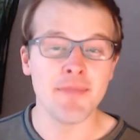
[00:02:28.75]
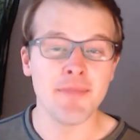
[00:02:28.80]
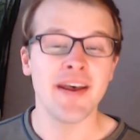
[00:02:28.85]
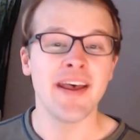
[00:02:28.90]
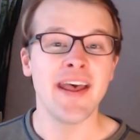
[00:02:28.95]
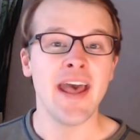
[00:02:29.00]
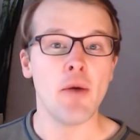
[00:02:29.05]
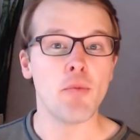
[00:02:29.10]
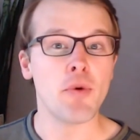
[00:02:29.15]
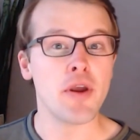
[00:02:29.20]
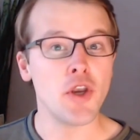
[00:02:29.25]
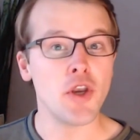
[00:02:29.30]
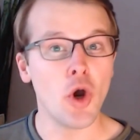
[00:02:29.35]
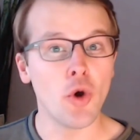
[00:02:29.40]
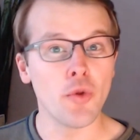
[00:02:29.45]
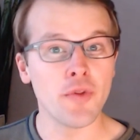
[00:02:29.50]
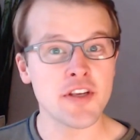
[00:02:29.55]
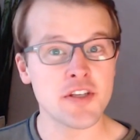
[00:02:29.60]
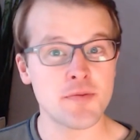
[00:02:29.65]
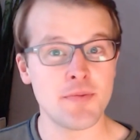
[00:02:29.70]
And we
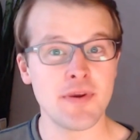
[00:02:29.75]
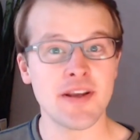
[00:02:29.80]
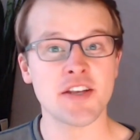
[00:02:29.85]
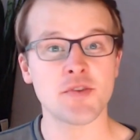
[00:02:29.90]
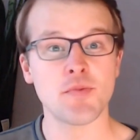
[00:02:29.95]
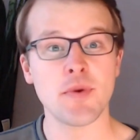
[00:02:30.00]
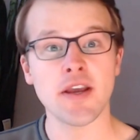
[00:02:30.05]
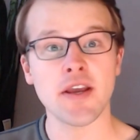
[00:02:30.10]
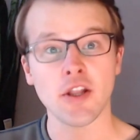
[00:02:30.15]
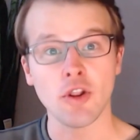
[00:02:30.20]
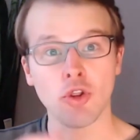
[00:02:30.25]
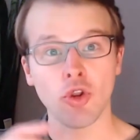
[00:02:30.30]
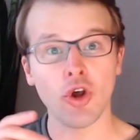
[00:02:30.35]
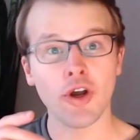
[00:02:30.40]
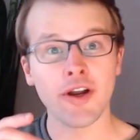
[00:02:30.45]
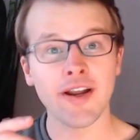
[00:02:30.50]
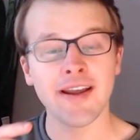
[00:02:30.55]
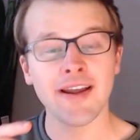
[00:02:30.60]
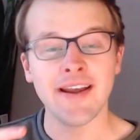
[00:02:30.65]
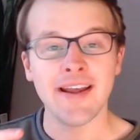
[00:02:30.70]
know this because we can
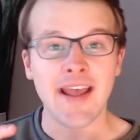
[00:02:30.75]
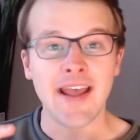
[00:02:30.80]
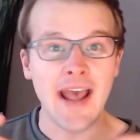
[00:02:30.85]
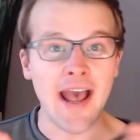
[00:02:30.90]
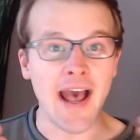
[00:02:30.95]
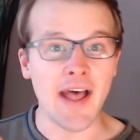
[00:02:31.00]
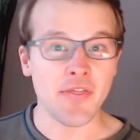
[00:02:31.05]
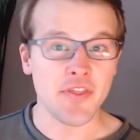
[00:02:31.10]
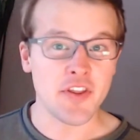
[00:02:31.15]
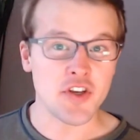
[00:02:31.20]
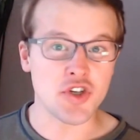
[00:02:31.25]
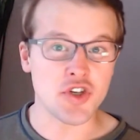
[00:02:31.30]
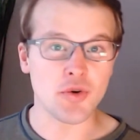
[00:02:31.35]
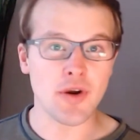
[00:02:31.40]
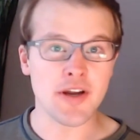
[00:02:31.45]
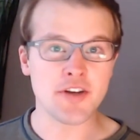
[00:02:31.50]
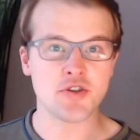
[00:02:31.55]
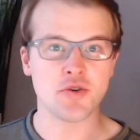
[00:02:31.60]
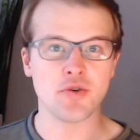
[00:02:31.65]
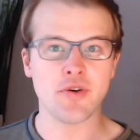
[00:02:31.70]
look at the
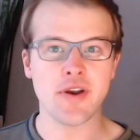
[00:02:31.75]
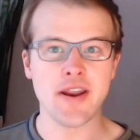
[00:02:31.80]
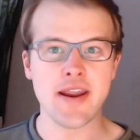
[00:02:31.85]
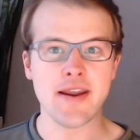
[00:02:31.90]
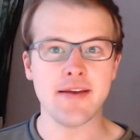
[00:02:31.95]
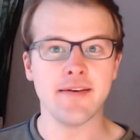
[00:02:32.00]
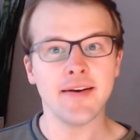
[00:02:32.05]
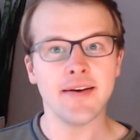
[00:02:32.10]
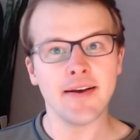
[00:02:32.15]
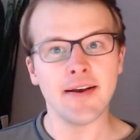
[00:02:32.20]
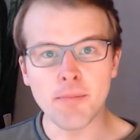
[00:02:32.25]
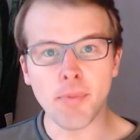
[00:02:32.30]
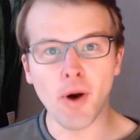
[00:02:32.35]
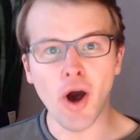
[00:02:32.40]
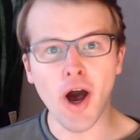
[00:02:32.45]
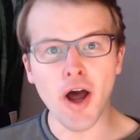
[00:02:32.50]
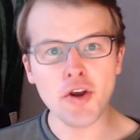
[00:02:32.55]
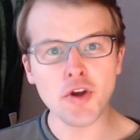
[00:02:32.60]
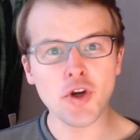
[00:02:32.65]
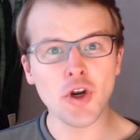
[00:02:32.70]
Treasury
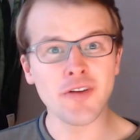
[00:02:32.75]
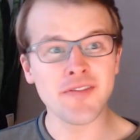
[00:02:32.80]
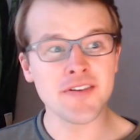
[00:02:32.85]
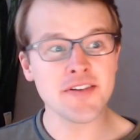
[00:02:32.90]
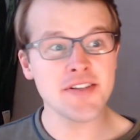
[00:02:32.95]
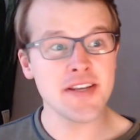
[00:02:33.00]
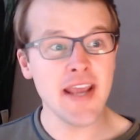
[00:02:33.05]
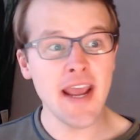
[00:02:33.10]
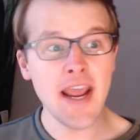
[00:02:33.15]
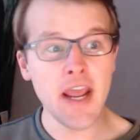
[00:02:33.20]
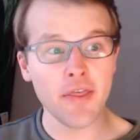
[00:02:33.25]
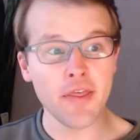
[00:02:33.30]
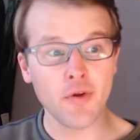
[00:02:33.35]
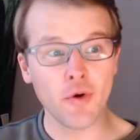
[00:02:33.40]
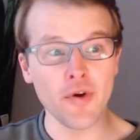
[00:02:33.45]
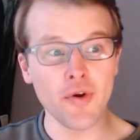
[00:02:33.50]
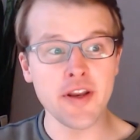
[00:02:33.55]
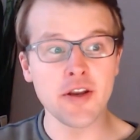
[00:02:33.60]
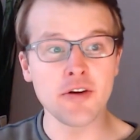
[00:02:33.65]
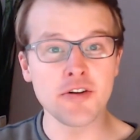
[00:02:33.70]
bond curve and see, hey,
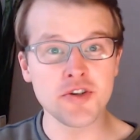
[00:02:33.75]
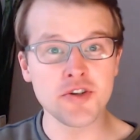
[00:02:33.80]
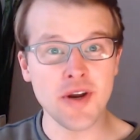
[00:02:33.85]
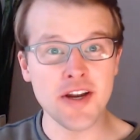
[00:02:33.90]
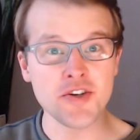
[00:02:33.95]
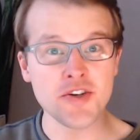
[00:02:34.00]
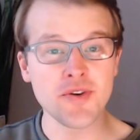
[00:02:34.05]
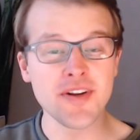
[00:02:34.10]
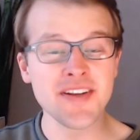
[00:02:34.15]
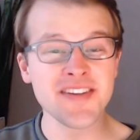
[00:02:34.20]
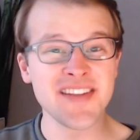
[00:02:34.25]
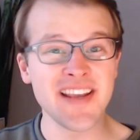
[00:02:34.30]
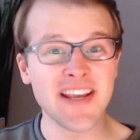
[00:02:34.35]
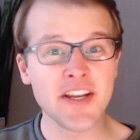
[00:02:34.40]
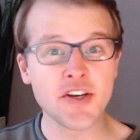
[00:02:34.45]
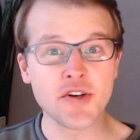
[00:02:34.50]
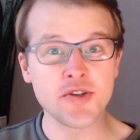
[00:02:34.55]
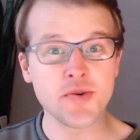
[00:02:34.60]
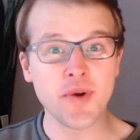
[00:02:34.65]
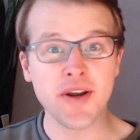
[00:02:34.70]
30-year Treasuries, the
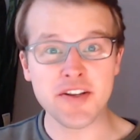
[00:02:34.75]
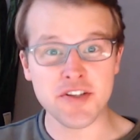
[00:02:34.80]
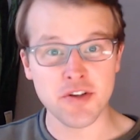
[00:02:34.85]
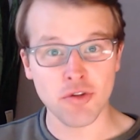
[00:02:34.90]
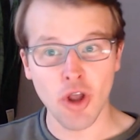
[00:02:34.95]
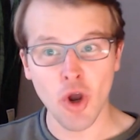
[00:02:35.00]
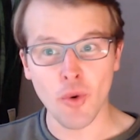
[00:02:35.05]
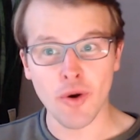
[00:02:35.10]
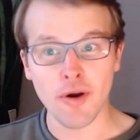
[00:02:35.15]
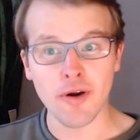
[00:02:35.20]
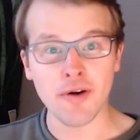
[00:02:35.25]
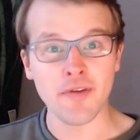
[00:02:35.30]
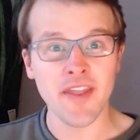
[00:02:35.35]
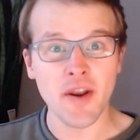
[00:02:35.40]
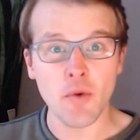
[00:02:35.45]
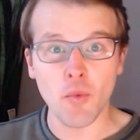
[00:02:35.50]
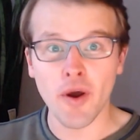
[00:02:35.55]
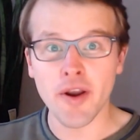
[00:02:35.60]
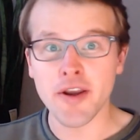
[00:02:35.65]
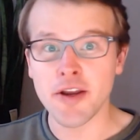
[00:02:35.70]
interest rate is lower
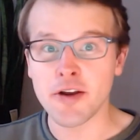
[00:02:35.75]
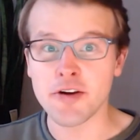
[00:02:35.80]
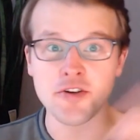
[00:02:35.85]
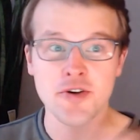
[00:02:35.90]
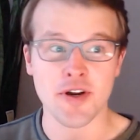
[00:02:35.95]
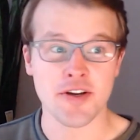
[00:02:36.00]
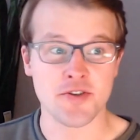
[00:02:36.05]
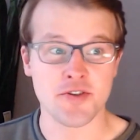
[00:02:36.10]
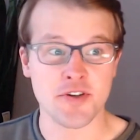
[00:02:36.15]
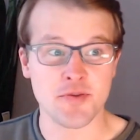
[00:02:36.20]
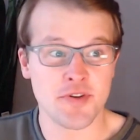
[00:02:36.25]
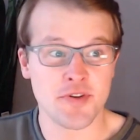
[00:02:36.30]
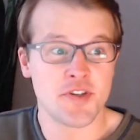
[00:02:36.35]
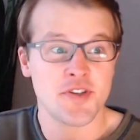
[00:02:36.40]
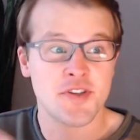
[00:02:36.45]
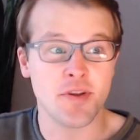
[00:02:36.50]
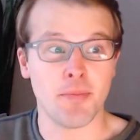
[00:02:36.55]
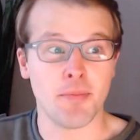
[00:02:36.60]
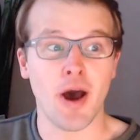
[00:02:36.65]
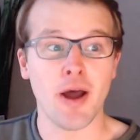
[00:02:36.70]
than 1-year Treasuries, which
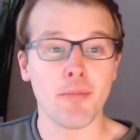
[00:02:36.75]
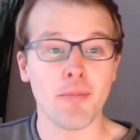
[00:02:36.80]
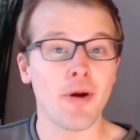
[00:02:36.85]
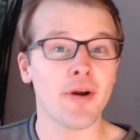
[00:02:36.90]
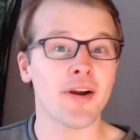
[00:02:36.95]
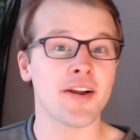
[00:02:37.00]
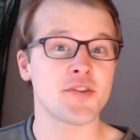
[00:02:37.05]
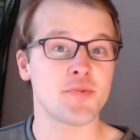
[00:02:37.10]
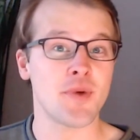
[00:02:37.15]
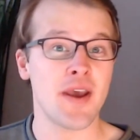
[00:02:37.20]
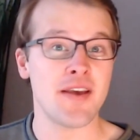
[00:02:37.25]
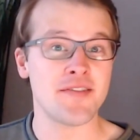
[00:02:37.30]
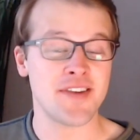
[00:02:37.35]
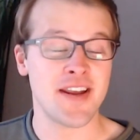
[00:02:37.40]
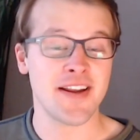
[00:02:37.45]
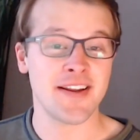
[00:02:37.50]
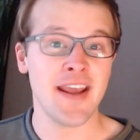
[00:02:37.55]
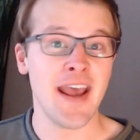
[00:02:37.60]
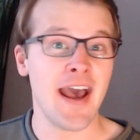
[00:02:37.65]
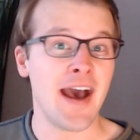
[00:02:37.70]
is the bond market's way of
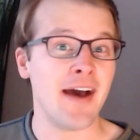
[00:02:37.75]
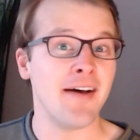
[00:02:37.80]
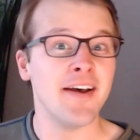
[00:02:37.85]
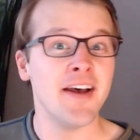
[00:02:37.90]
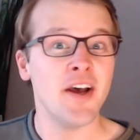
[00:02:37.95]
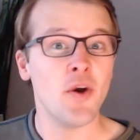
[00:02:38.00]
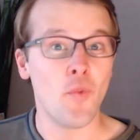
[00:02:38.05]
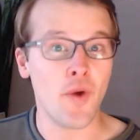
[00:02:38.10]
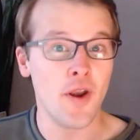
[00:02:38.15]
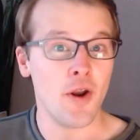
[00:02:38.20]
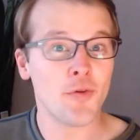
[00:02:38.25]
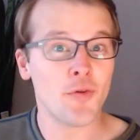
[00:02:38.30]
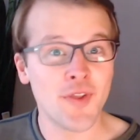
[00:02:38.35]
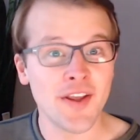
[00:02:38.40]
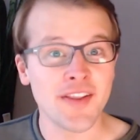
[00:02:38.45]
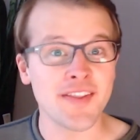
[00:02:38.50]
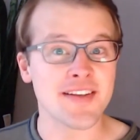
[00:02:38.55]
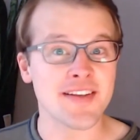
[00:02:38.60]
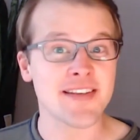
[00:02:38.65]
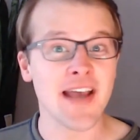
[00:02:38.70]
saying, yeah, we don't
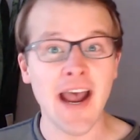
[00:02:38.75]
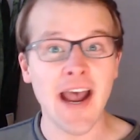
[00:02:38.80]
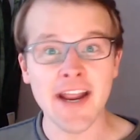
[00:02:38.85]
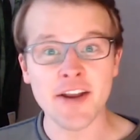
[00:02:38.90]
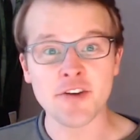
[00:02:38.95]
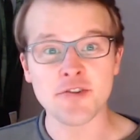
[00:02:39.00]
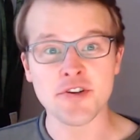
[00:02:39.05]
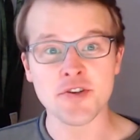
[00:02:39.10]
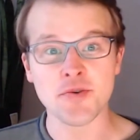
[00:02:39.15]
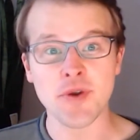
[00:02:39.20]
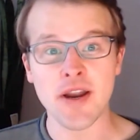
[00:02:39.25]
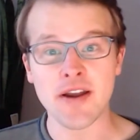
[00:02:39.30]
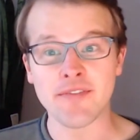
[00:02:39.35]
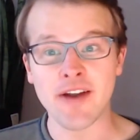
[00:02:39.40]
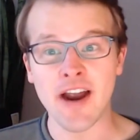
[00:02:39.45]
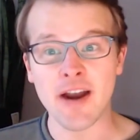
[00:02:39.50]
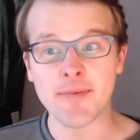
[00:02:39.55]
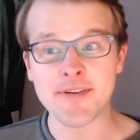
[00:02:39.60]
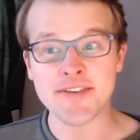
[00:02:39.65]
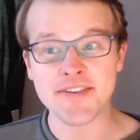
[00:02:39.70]
think this high interest rate
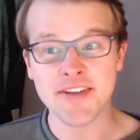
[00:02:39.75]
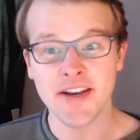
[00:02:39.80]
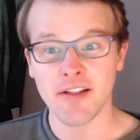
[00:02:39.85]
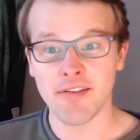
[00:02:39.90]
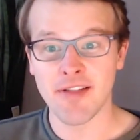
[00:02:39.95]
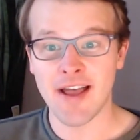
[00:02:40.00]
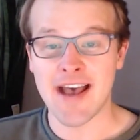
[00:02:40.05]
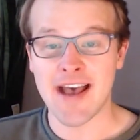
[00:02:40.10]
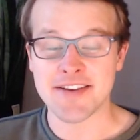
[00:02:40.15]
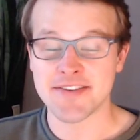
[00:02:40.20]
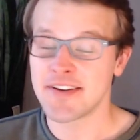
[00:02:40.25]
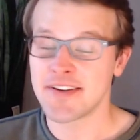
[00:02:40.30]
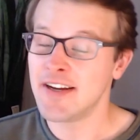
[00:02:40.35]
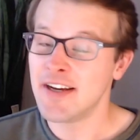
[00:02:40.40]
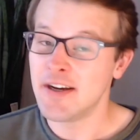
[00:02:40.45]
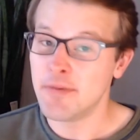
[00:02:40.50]
environment is going to last.